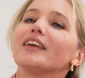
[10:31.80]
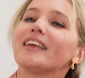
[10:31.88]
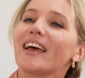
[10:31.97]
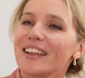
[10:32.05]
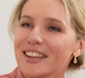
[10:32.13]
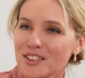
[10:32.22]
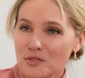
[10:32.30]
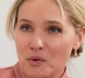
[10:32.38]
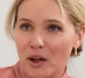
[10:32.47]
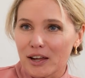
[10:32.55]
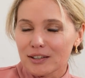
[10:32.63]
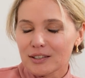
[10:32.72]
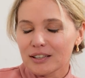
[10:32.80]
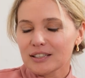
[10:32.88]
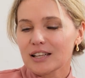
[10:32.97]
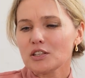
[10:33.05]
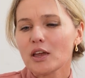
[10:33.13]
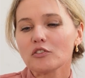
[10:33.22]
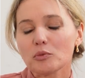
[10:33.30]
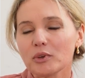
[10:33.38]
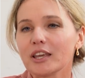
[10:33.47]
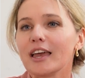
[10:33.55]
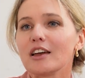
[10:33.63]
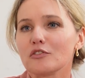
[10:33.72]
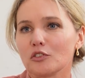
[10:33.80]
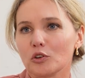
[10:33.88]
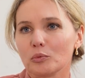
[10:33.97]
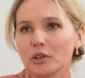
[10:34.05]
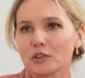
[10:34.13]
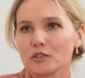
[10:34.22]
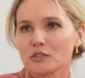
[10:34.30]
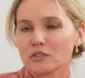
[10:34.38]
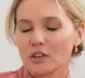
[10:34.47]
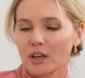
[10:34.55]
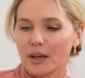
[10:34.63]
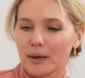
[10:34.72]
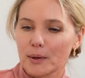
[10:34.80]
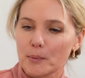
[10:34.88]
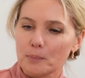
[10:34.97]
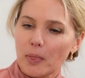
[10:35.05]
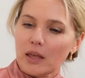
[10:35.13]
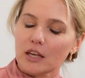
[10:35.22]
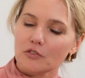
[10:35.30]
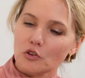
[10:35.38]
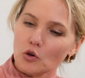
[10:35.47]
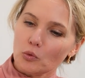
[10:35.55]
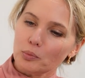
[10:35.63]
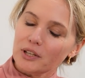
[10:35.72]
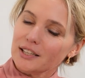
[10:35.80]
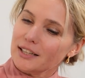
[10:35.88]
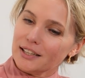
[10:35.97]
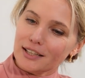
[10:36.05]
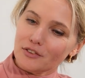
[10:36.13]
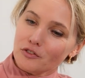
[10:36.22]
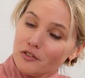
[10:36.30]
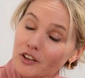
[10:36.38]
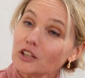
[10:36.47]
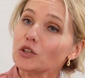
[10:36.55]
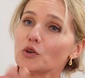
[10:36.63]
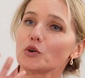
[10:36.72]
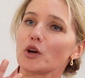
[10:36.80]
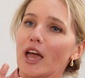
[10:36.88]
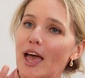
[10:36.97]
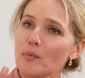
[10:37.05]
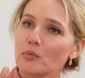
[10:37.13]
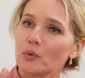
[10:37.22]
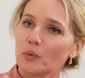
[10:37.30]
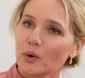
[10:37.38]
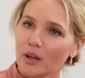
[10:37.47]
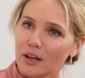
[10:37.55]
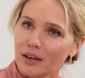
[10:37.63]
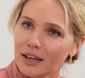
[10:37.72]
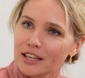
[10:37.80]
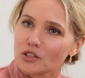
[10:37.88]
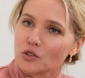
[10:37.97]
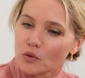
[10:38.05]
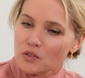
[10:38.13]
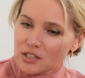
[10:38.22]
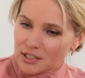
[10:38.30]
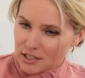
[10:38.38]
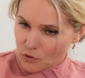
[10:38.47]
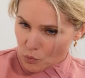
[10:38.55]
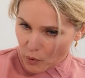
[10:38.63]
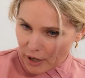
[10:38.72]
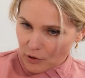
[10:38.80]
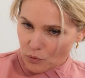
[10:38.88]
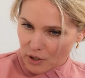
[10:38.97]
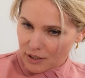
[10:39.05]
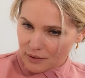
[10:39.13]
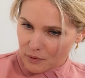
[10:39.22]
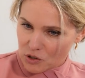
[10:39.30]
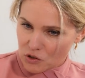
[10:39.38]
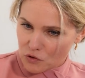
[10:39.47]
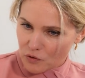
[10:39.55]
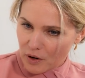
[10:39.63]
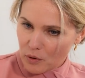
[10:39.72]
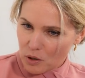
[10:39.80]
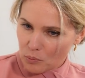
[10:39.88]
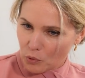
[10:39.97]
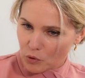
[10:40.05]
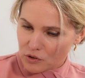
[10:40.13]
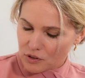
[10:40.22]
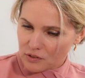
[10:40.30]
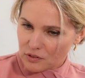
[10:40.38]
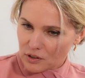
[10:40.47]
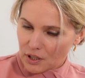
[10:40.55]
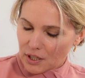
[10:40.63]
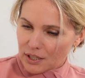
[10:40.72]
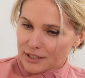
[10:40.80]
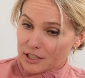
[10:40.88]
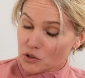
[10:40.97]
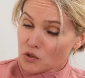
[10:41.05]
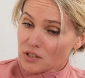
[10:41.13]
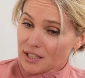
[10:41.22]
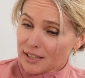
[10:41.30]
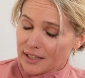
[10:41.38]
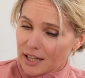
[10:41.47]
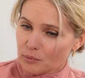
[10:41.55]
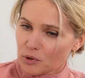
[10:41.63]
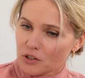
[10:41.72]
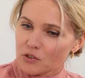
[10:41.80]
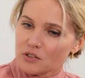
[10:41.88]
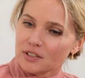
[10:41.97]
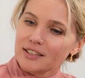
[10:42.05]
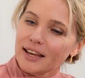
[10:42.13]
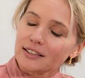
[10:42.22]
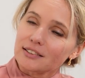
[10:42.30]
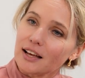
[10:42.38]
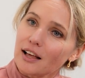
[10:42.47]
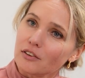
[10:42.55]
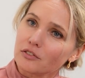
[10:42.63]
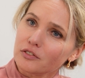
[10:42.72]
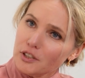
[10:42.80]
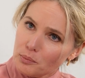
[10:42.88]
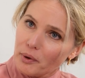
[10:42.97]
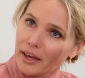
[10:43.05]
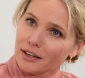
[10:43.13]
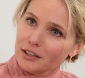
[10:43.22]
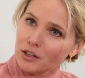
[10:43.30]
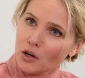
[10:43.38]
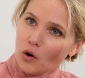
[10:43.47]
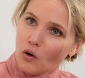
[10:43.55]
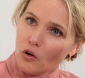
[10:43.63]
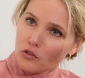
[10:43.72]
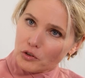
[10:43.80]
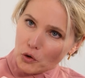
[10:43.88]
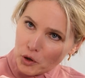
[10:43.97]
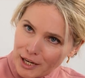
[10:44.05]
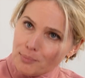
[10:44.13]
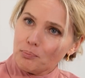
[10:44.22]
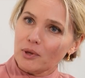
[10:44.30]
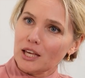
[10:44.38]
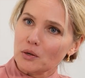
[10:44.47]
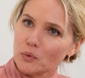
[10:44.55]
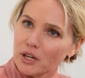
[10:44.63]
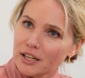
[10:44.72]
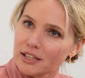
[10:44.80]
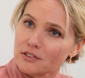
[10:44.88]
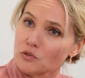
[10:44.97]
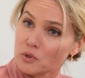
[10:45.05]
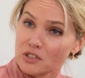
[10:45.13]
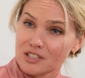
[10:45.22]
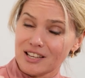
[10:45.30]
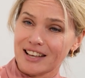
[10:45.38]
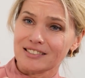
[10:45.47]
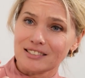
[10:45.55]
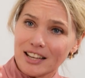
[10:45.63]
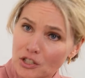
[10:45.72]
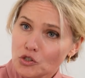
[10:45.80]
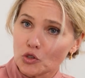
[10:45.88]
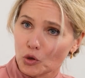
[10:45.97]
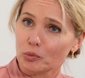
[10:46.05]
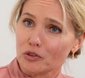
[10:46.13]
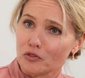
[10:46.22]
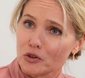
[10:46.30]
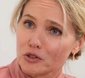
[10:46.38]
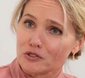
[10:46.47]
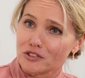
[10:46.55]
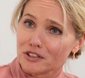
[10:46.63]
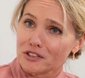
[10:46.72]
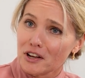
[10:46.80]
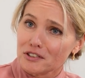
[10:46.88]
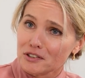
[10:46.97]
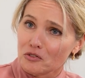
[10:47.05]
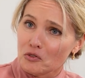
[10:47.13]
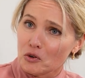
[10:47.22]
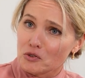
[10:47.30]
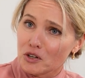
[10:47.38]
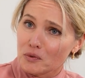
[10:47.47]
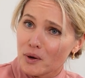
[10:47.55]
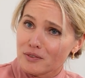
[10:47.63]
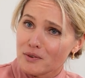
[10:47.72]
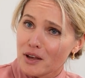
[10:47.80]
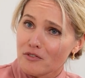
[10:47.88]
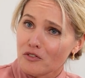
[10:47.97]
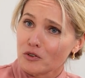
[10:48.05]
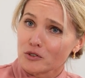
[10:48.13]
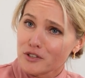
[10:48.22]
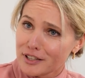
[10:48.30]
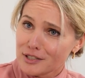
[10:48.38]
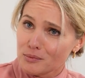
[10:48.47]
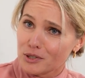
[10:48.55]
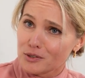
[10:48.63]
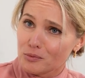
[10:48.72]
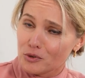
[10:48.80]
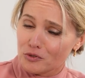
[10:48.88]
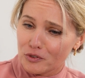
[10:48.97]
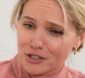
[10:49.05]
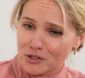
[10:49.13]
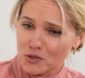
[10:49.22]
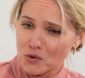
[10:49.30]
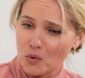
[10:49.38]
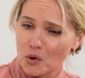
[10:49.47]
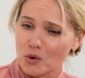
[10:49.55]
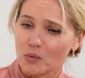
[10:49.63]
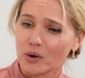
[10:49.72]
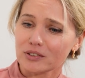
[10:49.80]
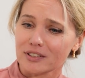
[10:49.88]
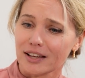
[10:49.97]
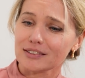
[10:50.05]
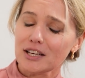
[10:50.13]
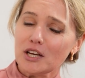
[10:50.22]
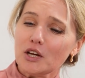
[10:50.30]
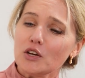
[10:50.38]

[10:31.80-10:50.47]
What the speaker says: Yeah, that's right. And then you have to be careful, because if you completely fill your cap and you don't see this white ring, which is very important, that you see that, because the tactile feedback of your clip being released, which is essential before you start cutting, of course. Otherwise, we have a 4 centimeter perforation. You wouldn't want that.